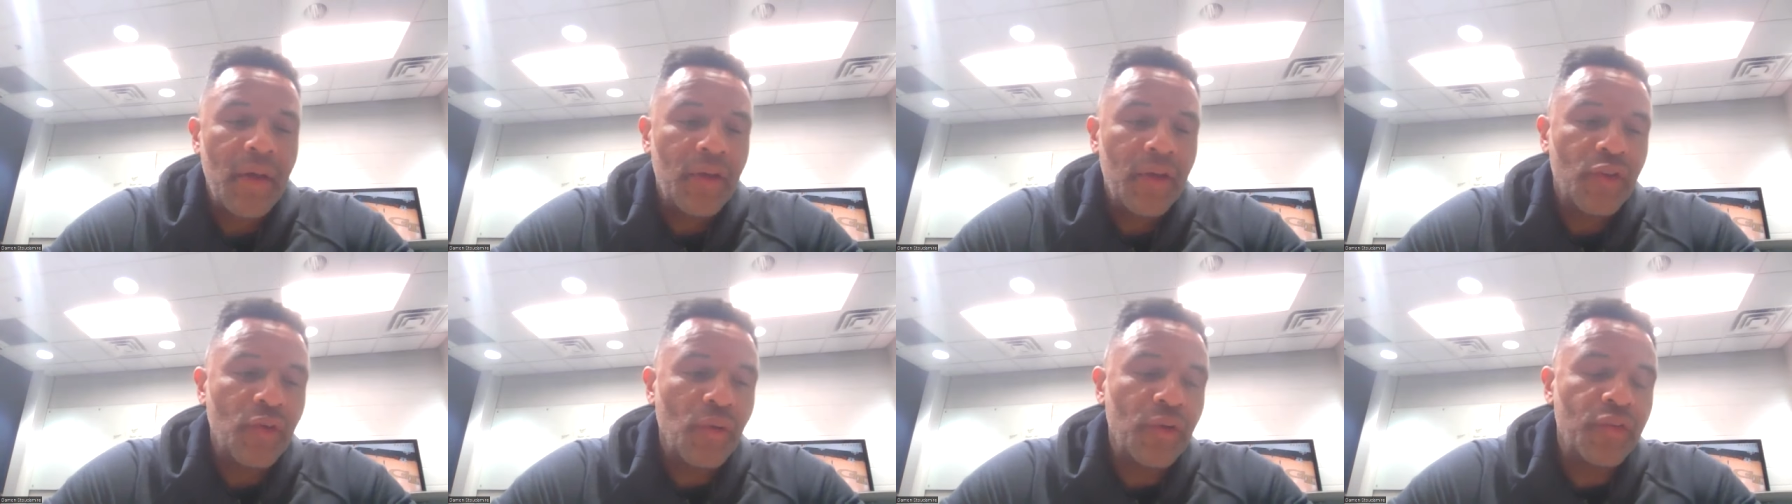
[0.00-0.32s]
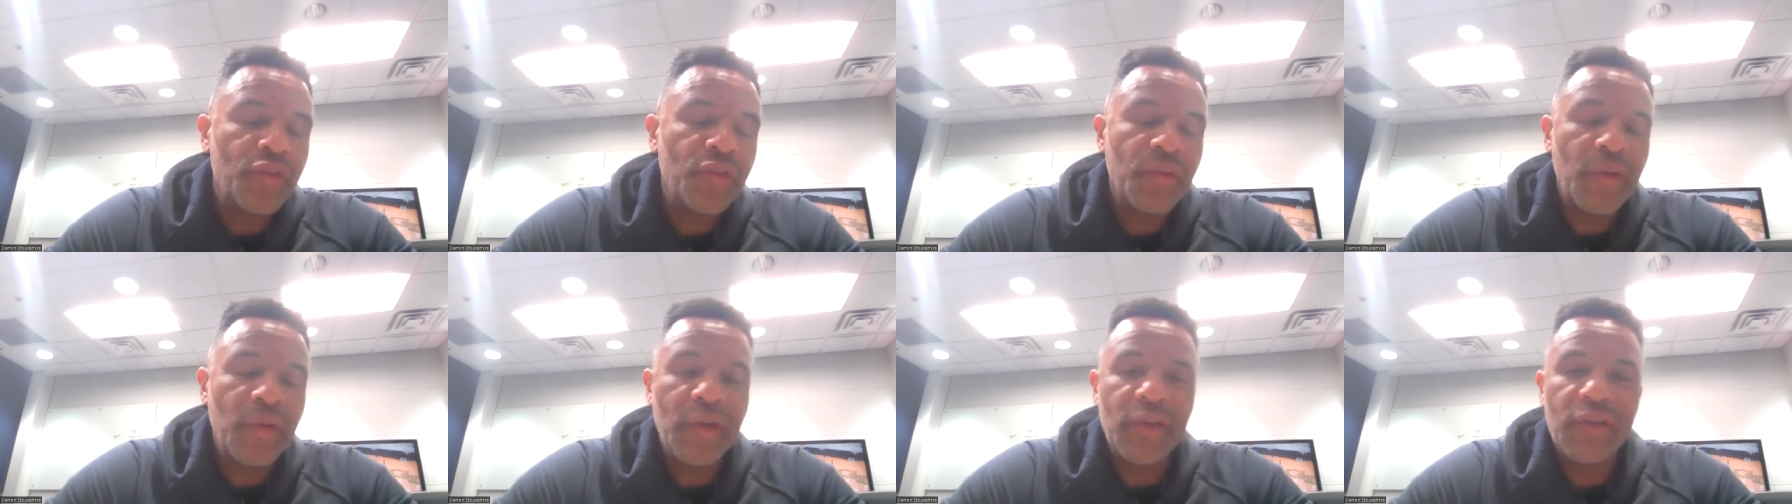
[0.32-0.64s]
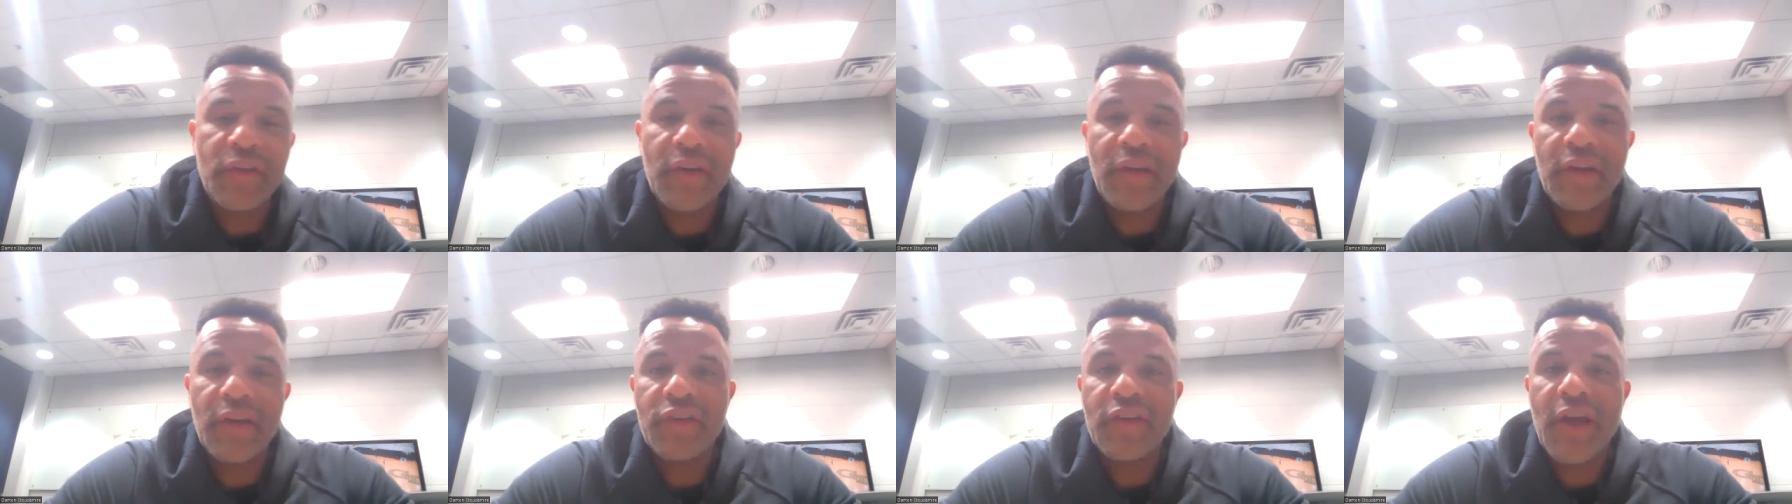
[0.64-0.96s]
So it's
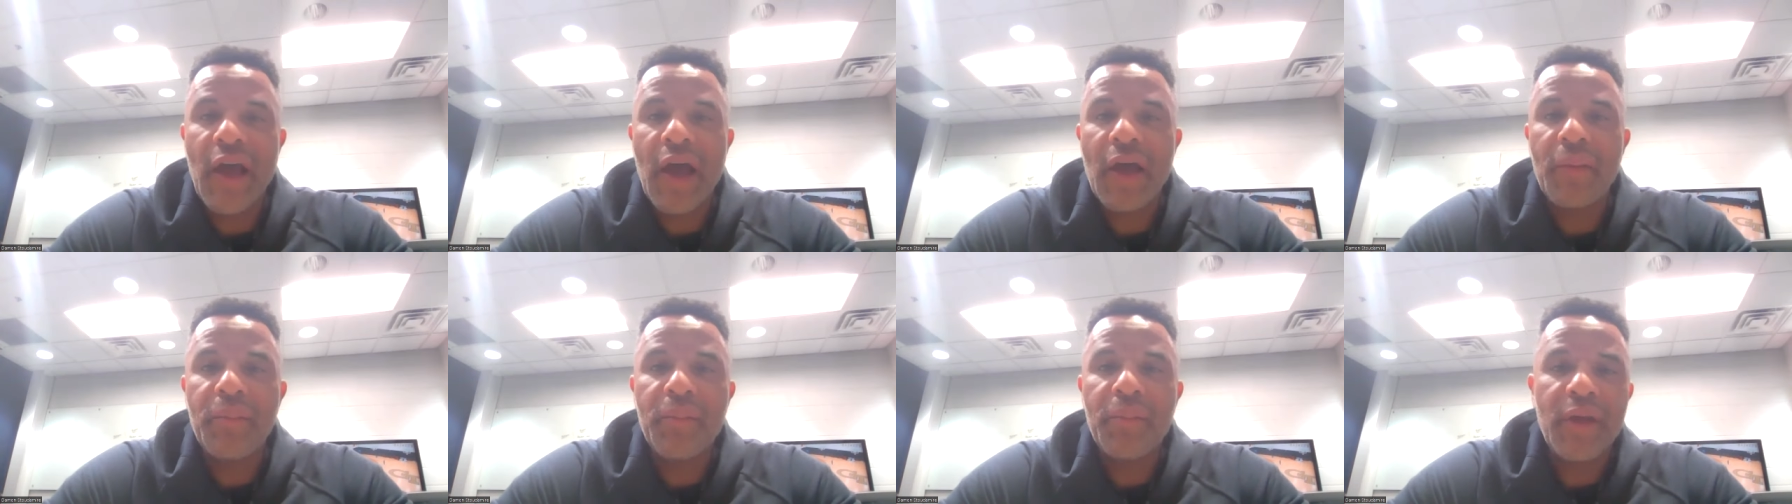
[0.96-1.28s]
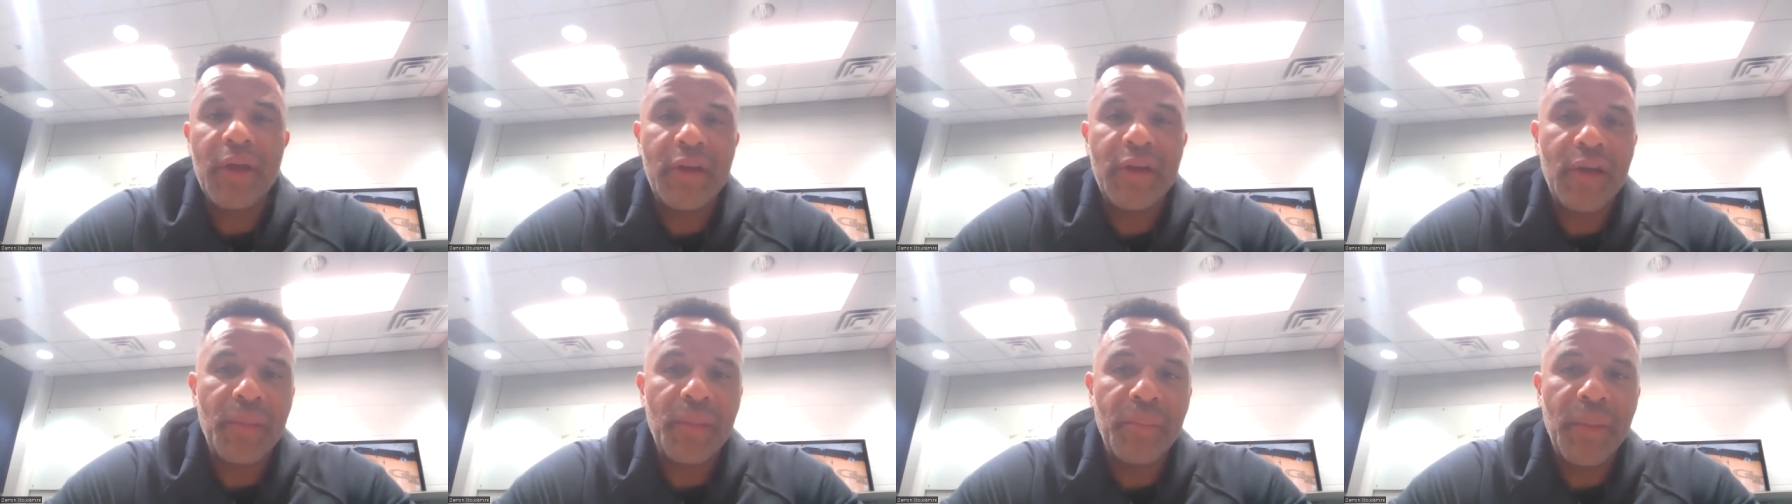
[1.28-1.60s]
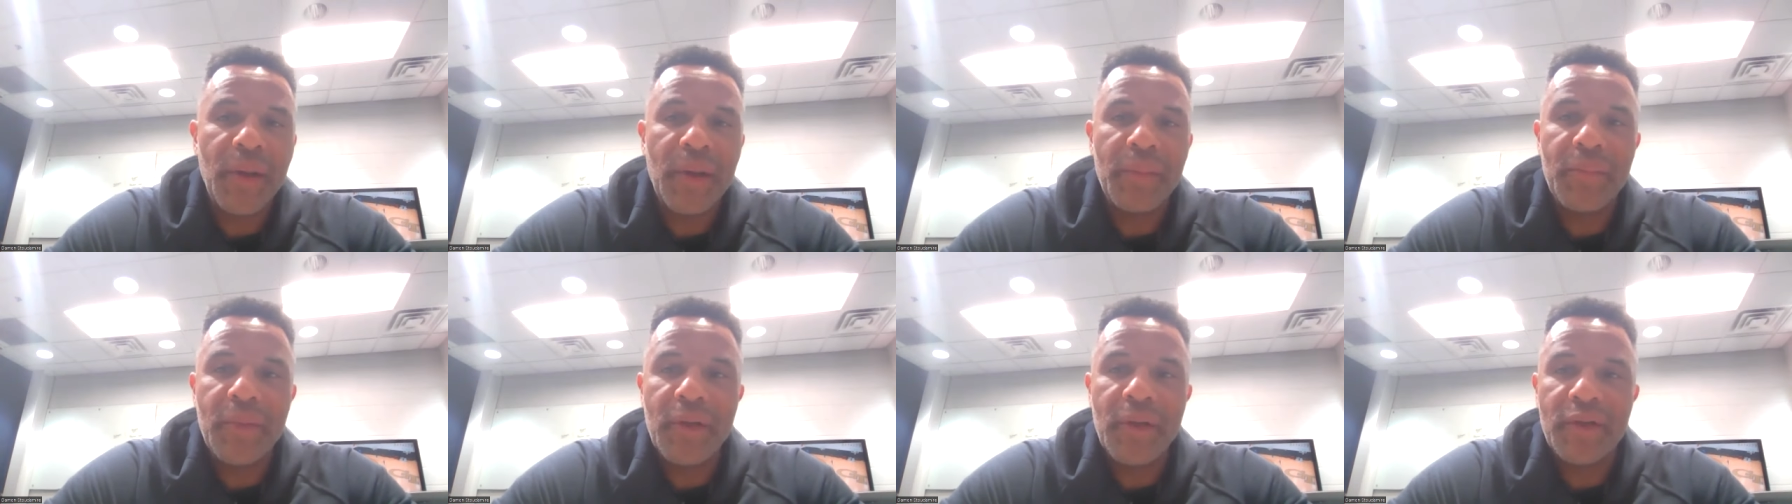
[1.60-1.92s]
it's, it's got to be a
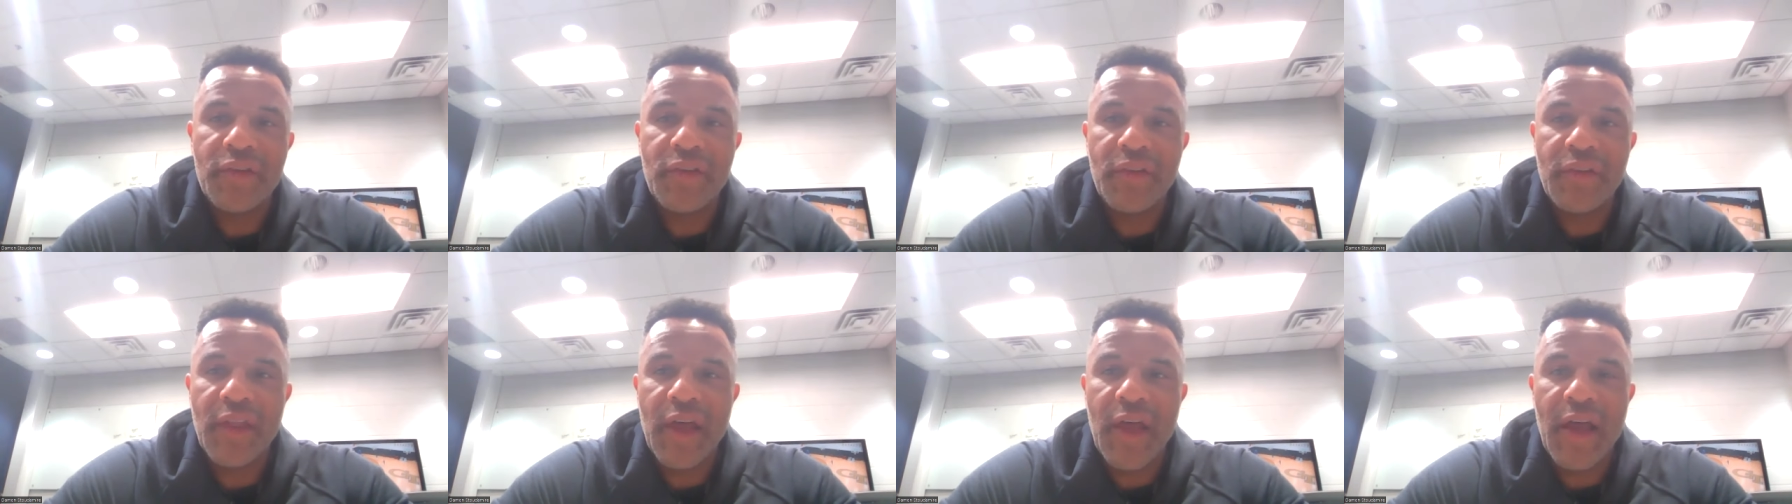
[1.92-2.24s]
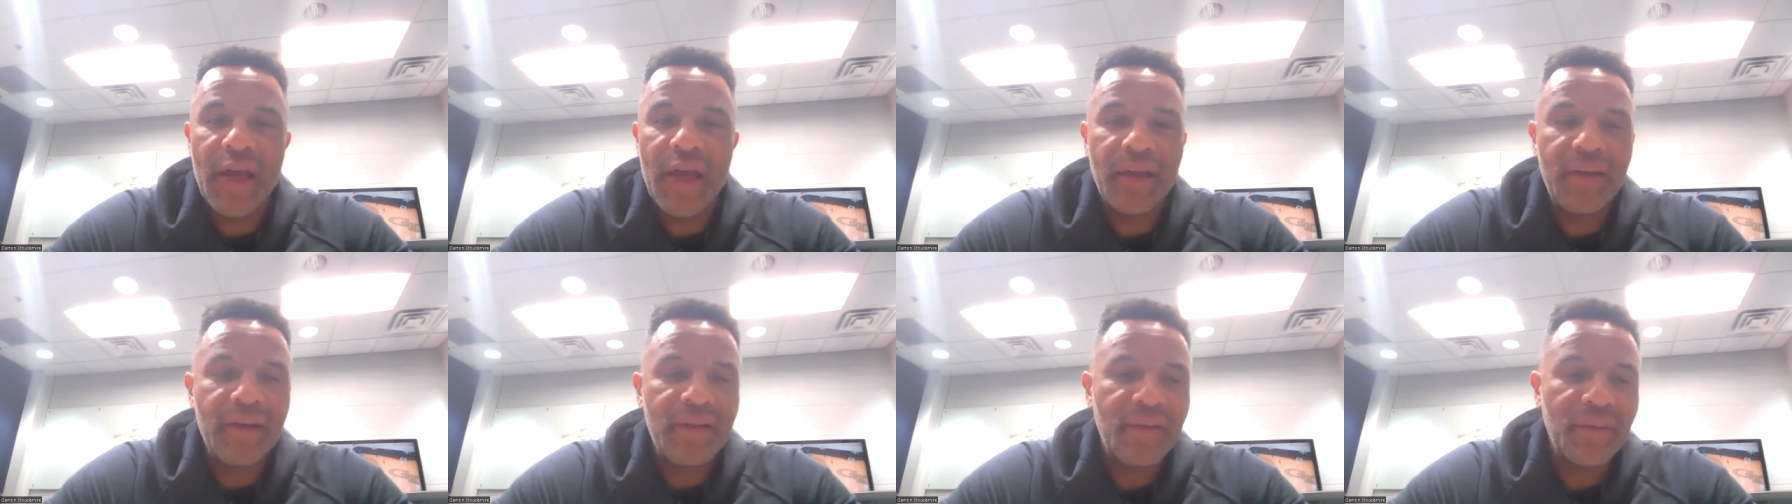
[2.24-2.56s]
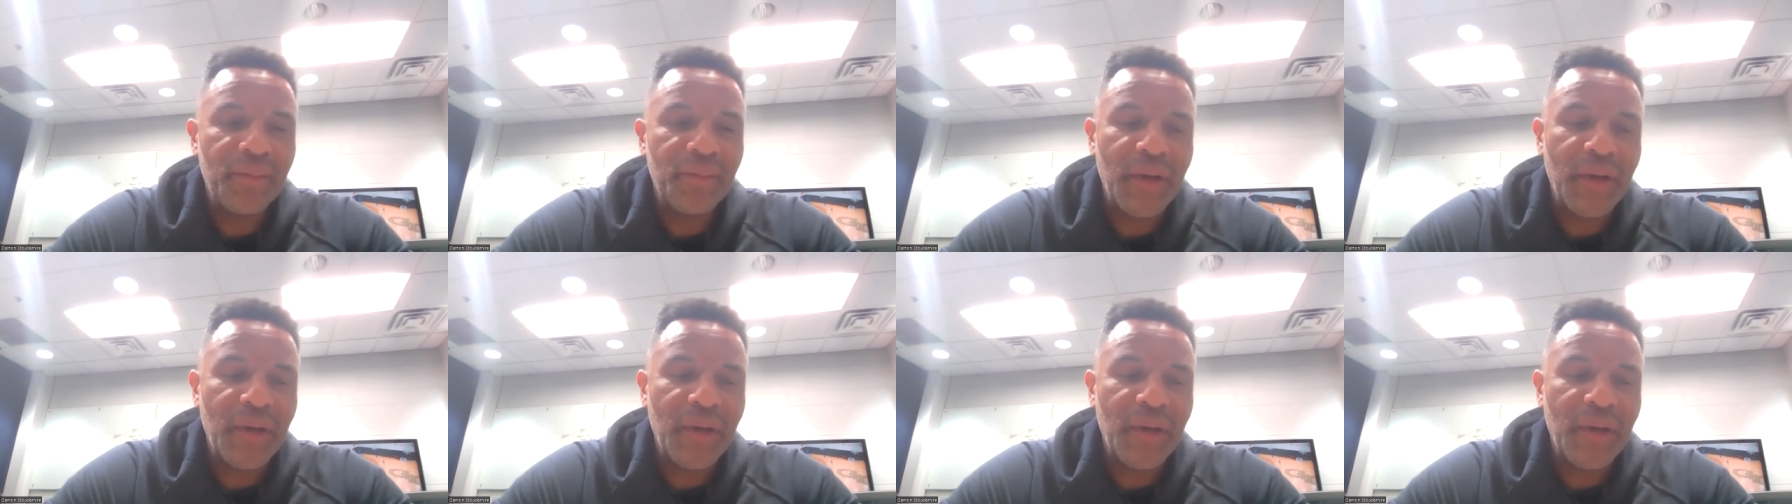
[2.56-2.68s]
commitment to that.